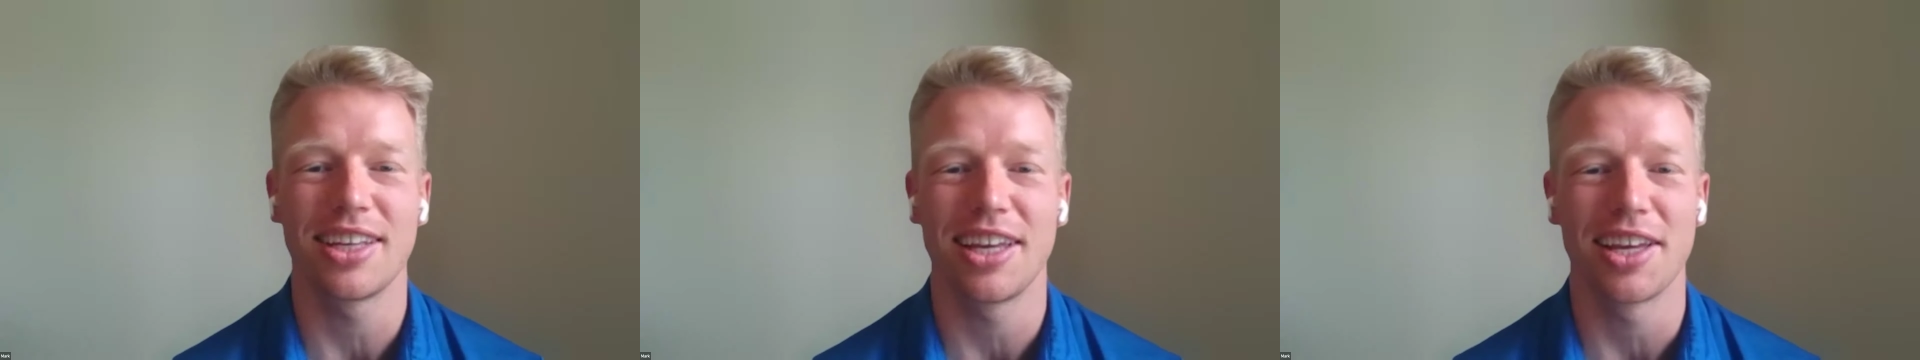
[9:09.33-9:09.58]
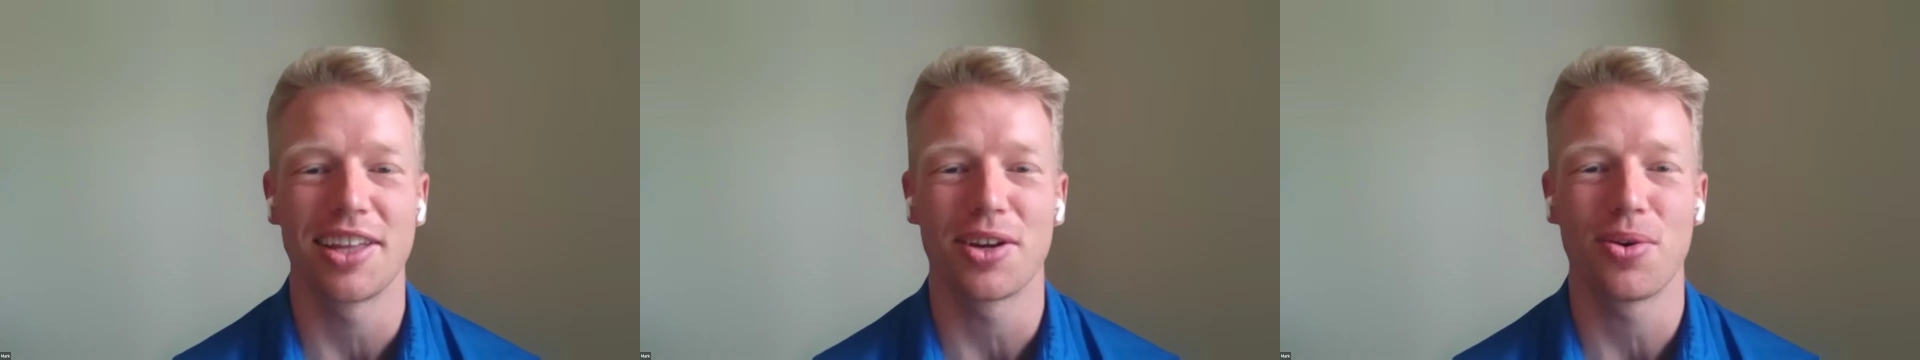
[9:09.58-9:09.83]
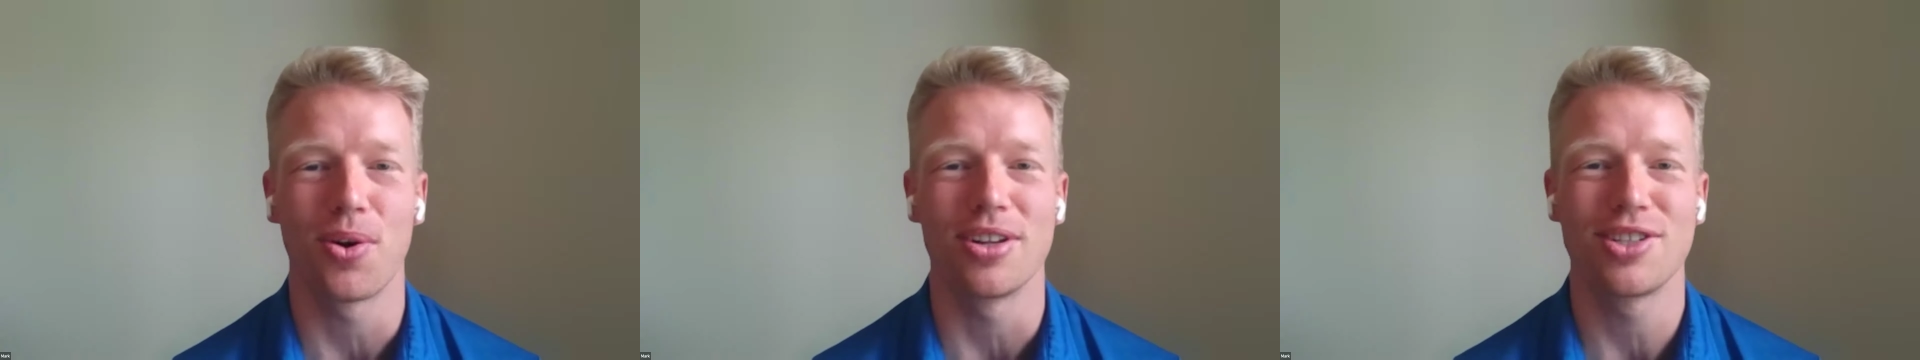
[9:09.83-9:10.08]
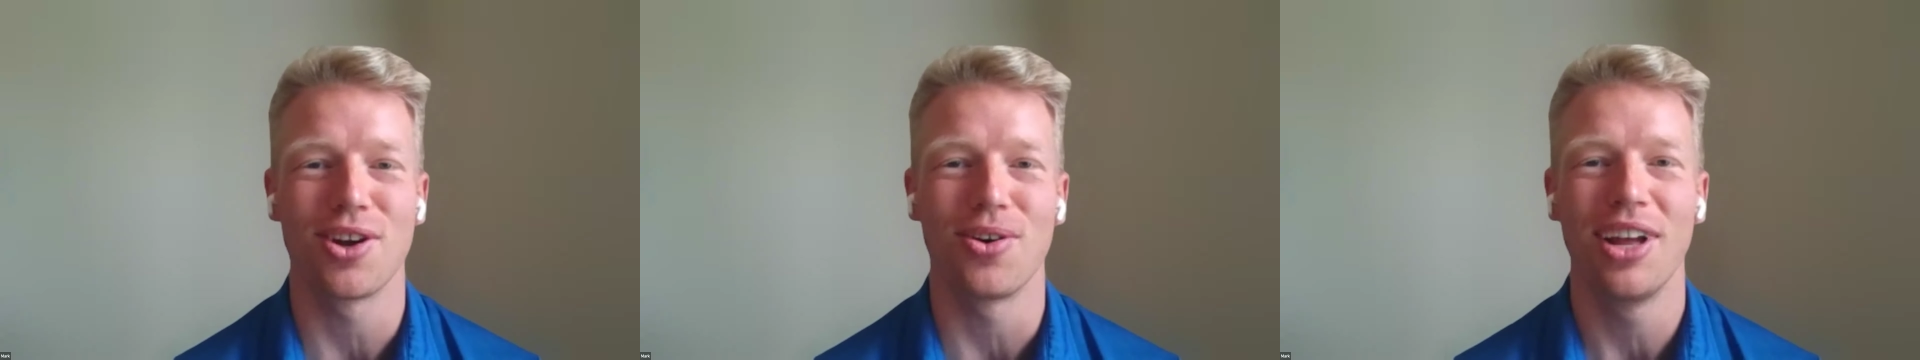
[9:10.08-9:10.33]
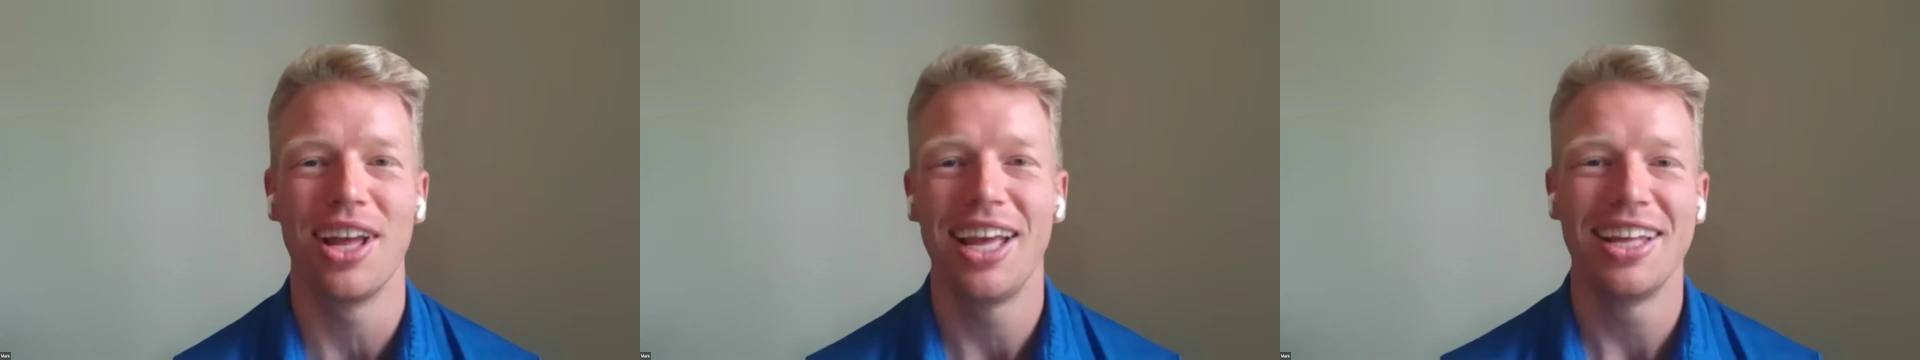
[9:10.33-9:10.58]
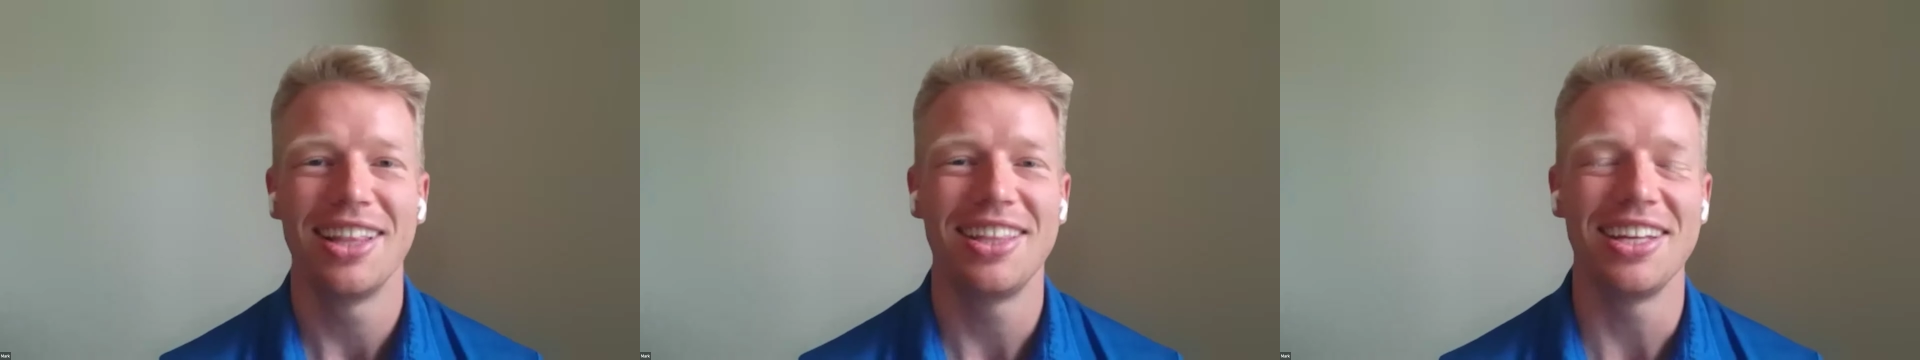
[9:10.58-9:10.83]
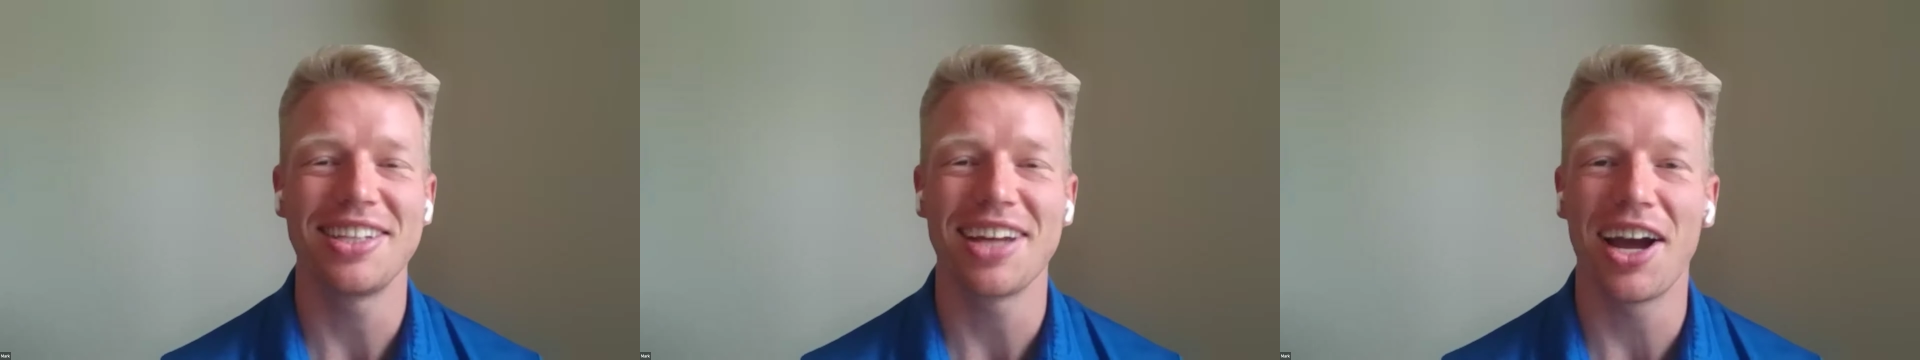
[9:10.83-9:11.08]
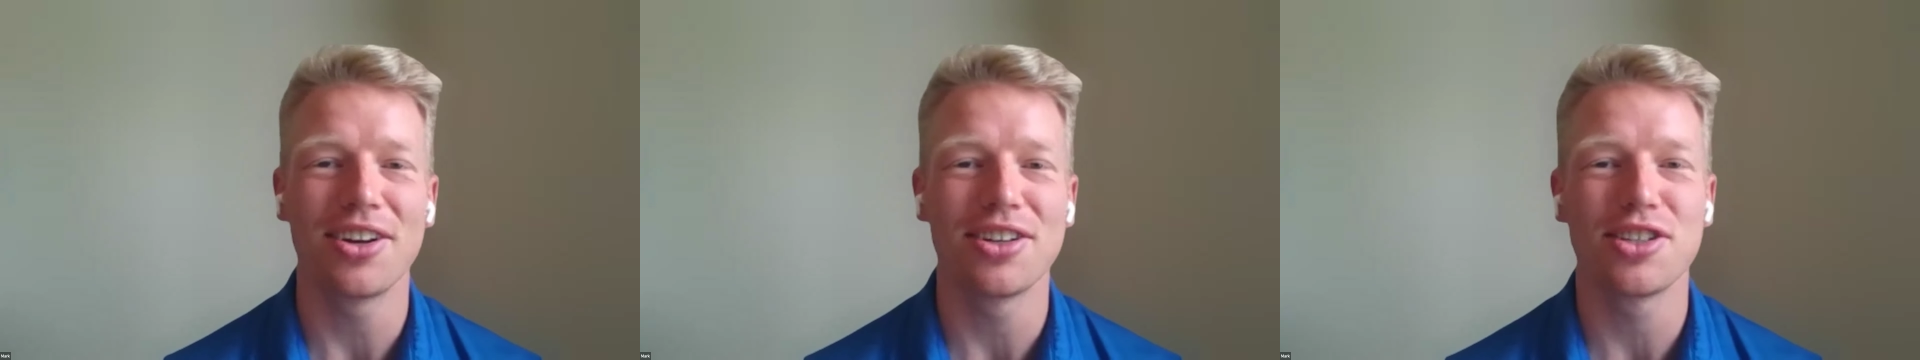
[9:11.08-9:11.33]
King of the court. So the
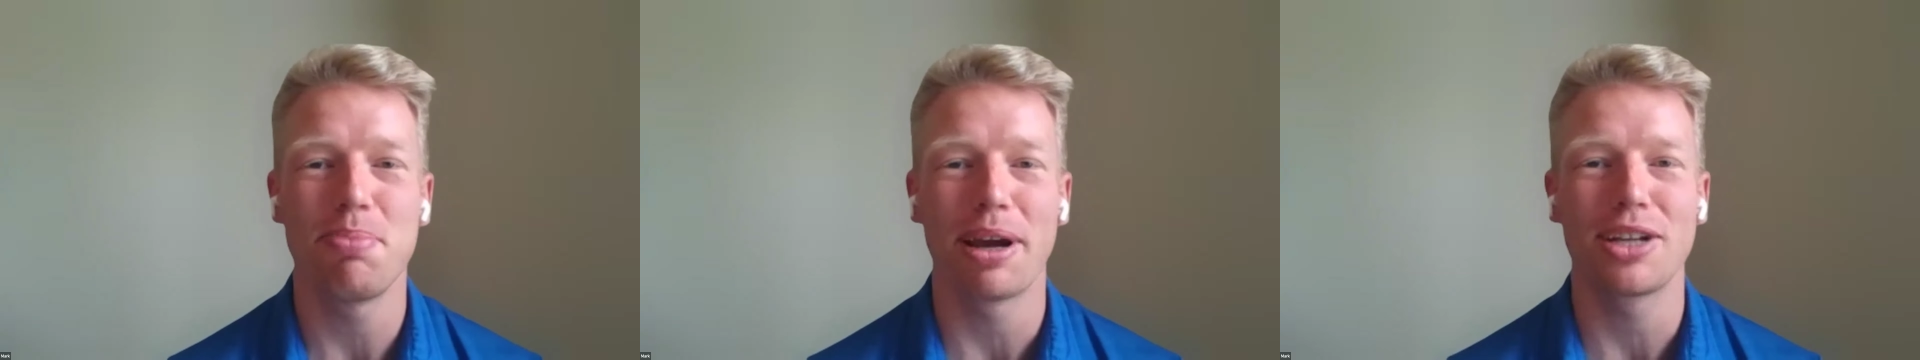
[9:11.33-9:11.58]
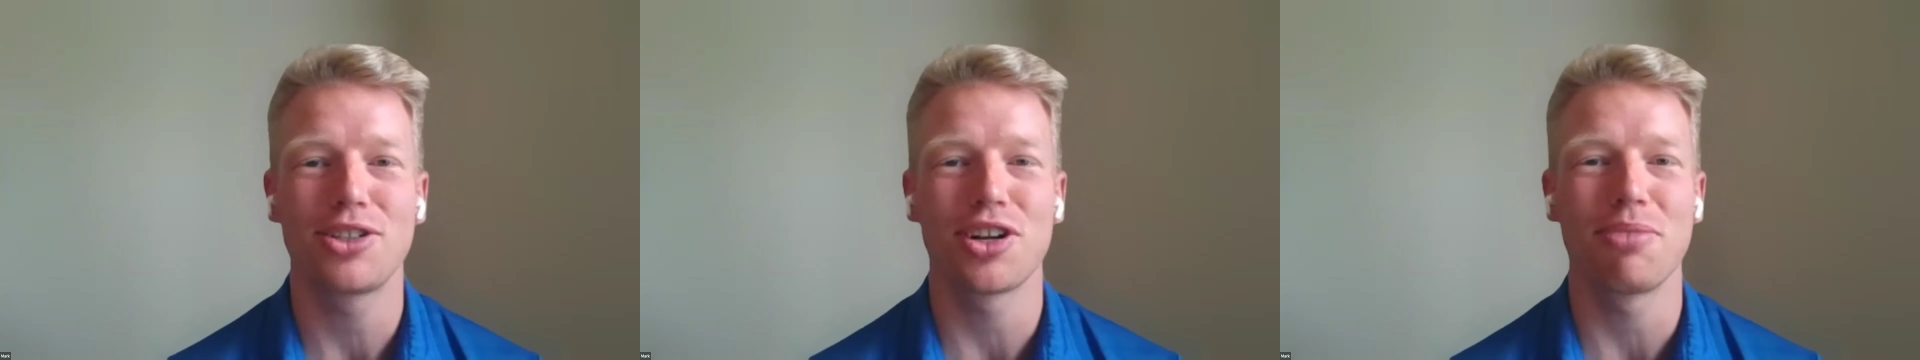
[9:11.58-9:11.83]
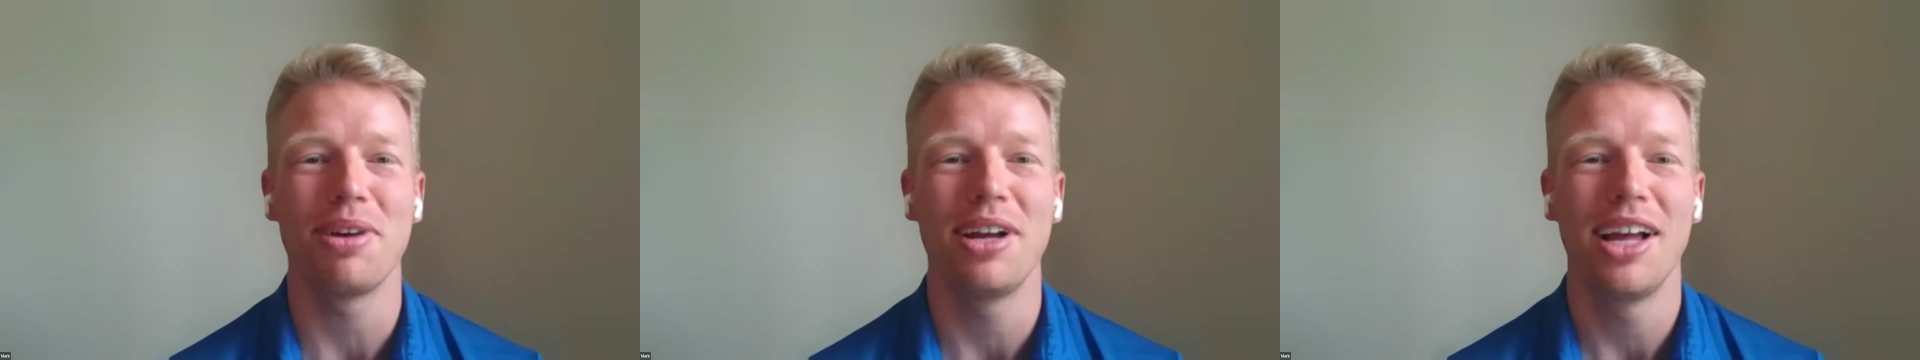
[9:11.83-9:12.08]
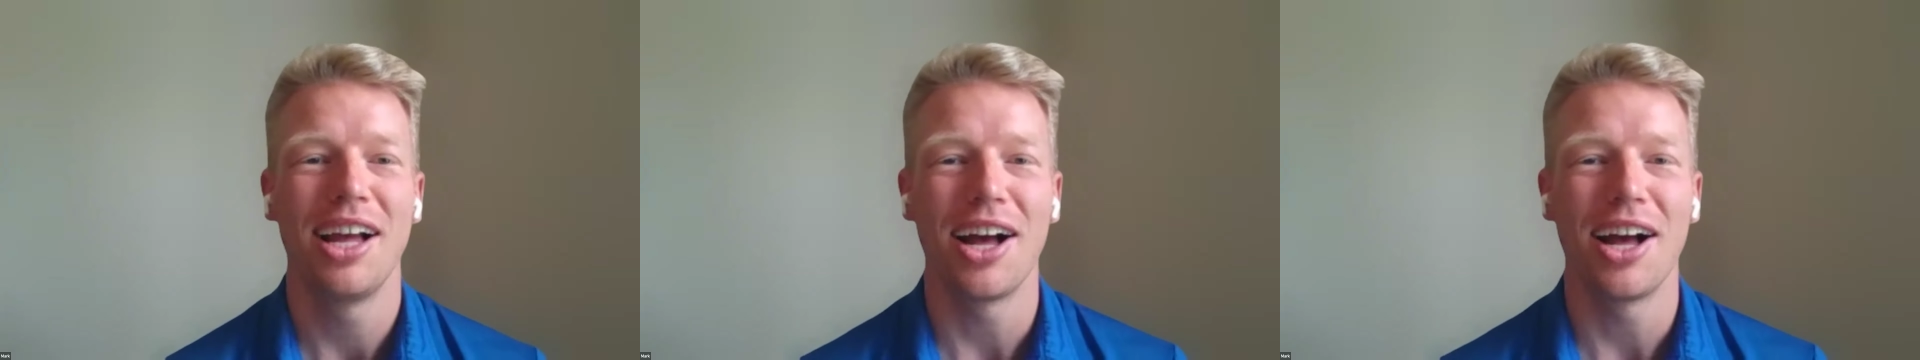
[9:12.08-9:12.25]
entire spectrum